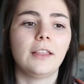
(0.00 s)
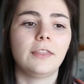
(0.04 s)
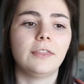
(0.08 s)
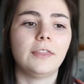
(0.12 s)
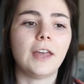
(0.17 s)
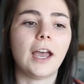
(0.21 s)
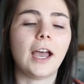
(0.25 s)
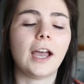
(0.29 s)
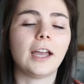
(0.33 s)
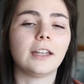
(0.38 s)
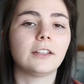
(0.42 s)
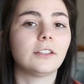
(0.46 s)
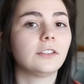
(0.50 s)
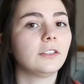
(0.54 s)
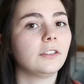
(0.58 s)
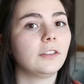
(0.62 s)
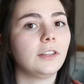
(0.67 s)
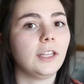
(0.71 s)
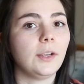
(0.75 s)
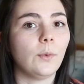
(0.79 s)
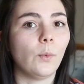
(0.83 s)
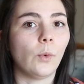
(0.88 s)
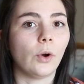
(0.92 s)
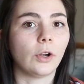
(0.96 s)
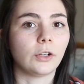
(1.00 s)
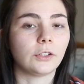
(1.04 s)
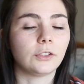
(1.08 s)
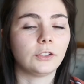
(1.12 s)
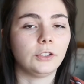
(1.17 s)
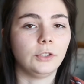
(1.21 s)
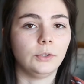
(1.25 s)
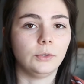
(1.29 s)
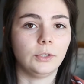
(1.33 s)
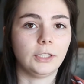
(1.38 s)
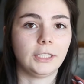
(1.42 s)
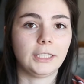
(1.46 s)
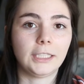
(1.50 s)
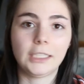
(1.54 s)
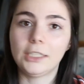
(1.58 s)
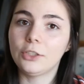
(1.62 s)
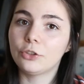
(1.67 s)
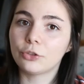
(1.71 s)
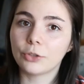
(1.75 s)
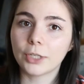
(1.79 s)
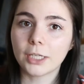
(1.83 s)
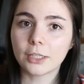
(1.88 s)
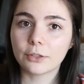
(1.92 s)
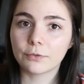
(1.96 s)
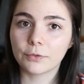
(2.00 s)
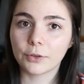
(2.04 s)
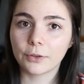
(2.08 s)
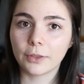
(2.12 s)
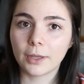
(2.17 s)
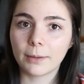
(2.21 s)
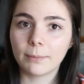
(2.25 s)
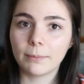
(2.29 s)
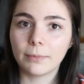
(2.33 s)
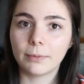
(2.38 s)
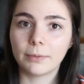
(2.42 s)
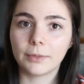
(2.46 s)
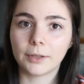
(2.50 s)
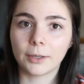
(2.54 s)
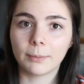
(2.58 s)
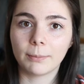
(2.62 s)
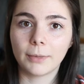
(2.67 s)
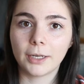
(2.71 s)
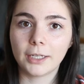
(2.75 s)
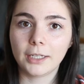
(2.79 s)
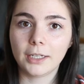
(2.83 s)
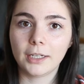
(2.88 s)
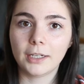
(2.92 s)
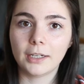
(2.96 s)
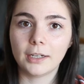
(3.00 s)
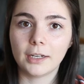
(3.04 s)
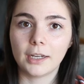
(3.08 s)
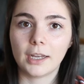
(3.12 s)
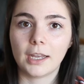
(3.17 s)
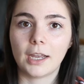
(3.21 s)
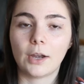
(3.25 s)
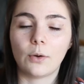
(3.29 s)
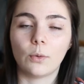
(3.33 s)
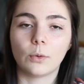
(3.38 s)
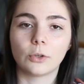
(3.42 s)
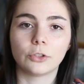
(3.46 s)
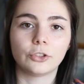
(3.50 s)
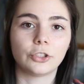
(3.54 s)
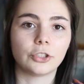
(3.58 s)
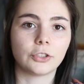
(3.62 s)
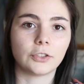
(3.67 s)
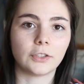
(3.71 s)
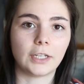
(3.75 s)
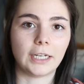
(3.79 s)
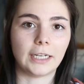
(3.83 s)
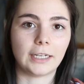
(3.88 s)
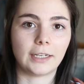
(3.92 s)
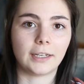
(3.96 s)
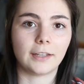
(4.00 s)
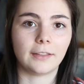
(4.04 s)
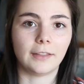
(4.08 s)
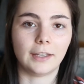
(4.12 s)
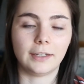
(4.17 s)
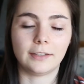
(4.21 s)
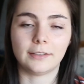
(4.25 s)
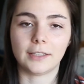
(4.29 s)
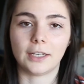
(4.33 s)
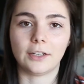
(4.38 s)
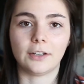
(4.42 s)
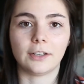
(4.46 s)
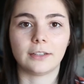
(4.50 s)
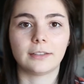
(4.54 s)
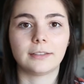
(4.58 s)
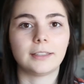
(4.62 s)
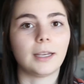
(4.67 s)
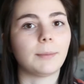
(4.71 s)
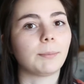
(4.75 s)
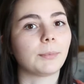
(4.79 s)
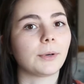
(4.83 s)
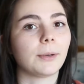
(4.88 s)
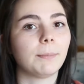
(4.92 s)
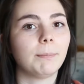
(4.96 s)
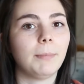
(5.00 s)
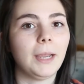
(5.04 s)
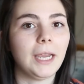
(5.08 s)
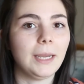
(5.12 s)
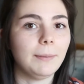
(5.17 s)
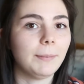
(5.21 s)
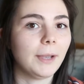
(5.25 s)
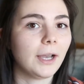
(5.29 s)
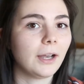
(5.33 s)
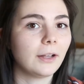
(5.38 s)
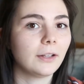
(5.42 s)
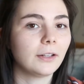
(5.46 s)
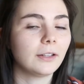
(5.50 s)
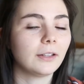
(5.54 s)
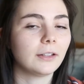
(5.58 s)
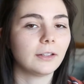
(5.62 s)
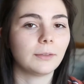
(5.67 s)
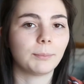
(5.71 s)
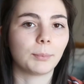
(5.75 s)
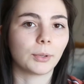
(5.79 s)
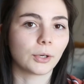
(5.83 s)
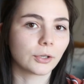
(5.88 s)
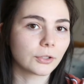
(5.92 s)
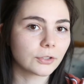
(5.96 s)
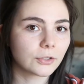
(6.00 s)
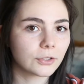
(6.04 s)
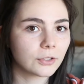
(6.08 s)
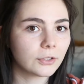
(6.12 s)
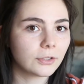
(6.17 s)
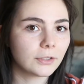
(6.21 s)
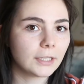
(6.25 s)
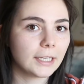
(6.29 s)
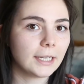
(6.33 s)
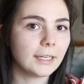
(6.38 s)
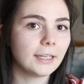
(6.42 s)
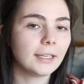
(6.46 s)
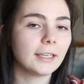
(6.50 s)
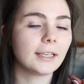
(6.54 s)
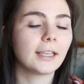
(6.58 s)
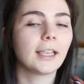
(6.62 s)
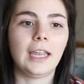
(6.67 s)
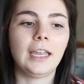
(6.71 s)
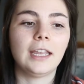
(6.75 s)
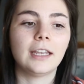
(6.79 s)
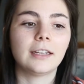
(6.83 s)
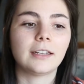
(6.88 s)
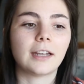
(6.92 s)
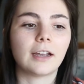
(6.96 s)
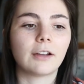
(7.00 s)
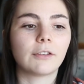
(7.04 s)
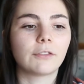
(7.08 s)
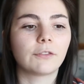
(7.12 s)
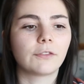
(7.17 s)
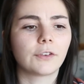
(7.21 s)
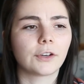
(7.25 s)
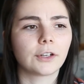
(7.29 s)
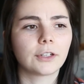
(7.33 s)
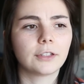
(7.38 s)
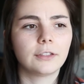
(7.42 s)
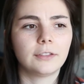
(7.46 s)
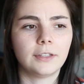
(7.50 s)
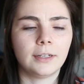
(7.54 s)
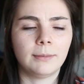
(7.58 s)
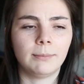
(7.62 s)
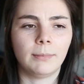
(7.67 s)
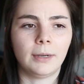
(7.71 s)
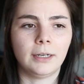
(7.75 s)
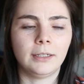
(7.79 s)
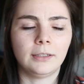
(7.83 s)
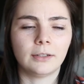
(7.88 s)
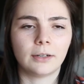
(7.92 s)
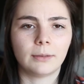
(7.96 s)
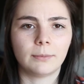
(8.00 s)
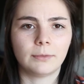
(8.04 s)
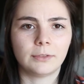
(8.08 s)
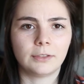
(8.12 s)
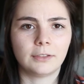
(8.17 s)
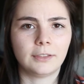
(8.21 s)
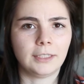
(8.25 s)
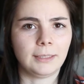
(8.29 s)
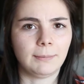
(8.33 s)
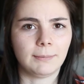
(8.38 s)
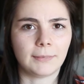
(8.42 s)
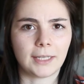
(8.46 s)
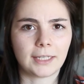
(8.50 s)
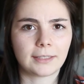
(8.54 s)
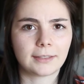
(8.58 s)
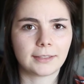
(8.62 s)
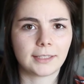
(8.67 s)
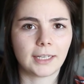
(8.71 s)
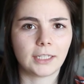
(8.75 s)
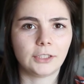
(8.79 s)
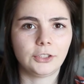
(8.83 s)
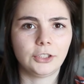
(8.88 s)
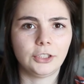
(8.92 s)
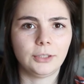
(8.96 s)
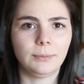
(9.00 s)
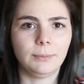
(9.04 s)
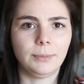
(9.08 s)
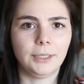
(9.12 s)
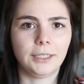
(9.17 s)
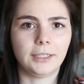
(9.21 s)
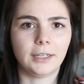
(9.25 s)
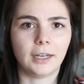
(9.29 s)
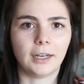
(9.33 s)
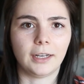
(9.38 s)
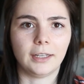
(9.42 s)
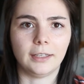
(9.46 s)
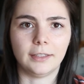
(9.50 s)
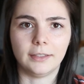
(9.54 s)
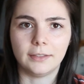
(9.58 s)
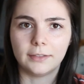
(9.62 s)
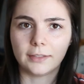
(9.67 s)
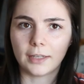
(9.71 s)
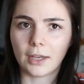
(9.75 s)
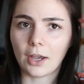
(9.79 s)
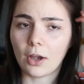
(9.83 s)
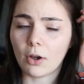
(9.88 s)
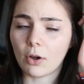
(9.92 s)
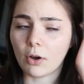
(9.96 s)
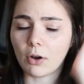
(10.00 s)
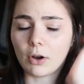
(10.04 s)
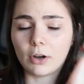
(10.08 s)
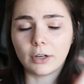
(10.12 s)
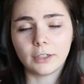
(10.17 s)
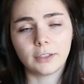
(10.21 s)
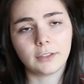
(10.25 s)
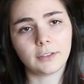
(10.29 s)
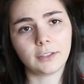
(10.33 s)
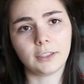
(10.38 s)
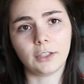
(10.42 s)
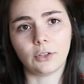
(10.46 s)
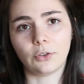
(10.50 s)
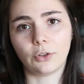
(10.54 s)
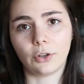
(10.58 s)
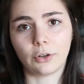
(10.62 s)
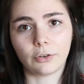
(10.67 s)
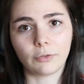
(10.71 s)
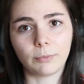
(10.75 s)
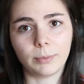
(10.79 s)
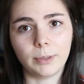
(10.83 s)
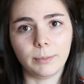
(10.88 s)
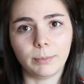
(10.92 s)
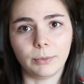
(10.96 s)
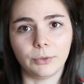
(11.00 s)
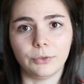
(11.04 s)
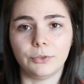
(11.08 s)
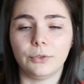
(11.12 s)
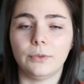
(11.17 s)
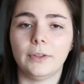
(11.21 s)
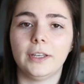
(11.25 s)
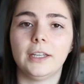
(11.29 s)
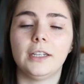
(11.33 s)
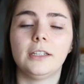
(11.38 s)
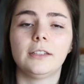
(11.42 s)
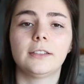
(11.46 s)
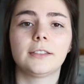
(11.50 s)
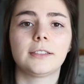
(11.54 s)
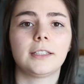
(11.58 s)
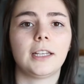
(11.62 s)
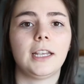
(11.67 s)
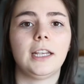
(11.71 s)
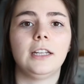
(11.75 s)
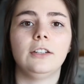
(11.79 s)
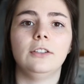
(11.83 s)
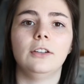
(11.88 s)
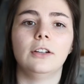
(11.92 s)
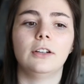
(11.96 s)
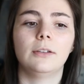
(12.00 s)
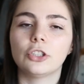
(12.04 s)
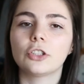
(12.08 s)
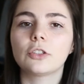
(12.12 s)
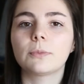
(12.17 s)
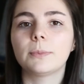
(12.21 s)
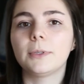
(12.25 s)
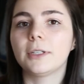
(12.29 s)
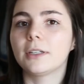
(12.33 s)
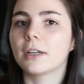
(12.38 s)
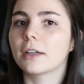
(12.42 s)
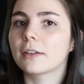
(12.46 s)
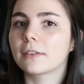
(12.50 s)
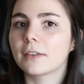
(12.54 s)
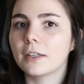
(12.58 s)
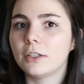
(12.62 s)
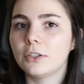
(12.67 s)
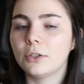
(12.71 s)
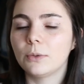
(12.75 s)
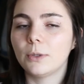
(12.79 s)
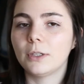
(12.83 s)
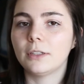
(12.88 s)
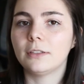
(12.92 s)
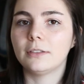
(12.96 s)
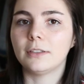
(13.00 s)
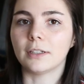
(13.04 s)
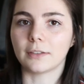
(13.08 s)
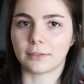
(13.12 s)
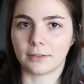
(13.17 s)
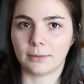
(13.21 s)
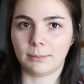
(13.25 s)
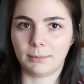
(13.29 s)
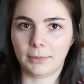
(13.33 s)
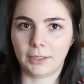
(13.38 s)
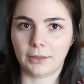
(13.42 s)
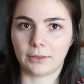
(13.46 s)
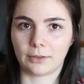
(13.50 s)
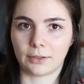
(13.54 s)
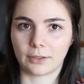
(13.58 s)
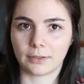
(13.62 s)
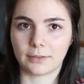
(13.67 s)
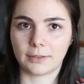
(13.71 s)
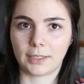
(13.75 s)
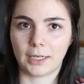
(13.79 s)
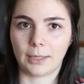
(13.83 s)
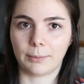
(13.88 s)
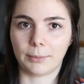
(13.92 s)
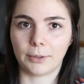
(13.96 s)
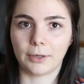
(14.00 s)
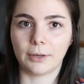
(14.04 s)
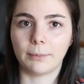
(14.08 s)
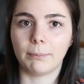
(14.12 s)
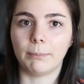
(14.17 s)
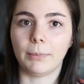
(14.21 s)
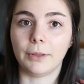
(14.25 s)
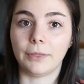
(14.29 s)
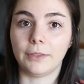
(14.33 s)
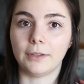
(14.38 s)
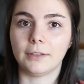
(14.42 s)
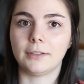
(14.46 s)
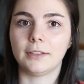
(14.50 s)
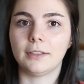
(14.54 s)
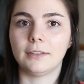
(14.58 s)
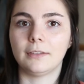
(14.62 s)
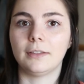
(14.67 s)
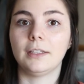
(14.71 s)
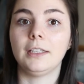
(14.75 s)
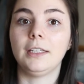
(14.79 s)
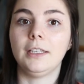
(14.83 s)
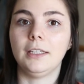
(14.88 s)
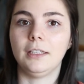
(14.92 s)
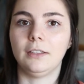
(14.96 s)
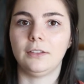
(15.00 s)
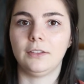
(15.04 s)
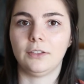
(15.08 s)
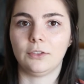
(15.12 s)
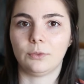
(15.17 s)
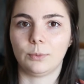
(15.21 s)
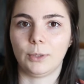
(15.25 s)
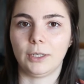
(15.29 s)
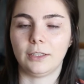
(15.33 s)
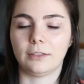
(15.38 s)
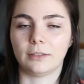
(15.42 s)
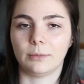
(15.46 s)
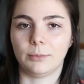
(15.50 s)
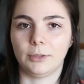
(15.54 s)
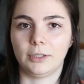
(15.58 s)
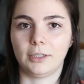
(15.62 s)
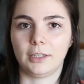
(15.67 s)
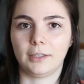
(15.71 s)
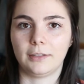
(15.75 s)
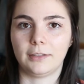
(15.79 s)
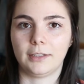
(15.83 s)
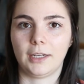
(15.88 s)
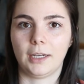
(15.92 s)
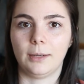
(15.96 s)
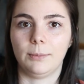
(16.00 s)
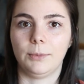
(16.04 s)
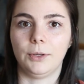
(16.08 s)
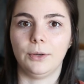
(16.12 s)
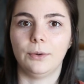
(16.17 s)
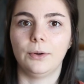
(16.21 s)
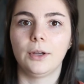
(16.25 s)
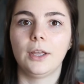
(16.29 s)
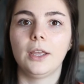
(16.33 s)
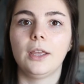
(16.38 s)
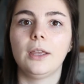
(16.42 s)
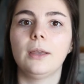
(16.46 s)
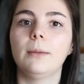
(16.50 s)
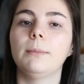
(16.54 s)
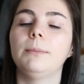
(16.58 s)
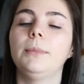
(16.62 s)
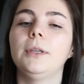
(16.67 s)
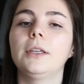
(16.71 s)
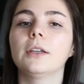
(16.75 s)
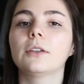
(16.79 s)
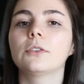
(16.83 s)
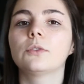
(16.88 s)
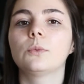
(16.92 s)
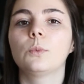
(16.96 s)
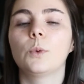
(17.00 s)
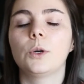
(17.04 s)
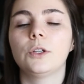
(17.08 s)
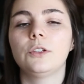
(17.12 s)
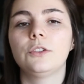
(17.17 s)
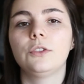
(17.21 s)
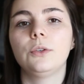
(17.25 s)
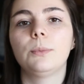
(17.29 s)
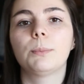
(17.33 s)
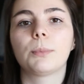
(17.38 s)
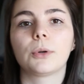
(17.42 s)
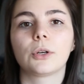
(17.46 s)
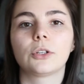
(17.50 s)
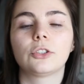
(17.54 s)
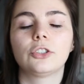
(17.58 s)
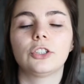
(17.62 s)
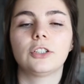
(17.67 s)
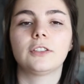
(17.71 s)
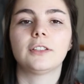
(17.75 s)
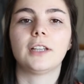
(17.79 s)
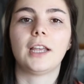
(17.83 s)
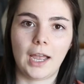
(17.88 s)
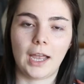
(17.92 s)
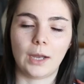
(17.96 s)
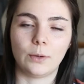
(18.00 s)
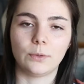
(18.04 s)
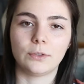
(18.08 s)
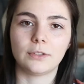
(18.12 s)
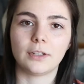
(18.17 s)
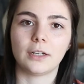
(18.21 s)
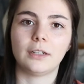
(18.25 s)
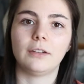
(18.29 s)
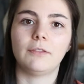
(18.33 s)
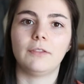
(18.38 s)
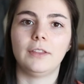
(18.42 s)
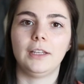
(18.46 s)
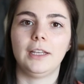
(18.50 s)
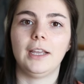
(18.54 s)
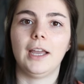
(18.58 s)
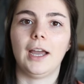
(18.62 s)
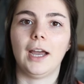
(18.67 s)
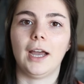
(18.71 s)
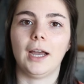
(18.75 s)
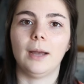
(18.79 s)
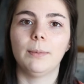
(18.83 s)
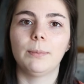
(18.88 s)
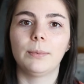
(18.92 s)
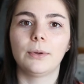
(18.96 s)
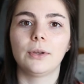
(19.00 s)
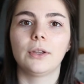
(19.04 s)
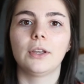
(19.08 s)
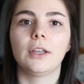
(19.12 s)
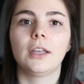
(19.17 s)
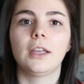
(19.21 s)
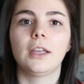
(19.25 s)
that they want you to e-transfer them their money, or just like they send a separate PayPal personal link. And at first it might not seem that sketchy because honestly a lot of people do this, and just because they do it doesn't mean they're a scammer, but this is the easiest way someone can scam you. Because once you purchase outside of the app,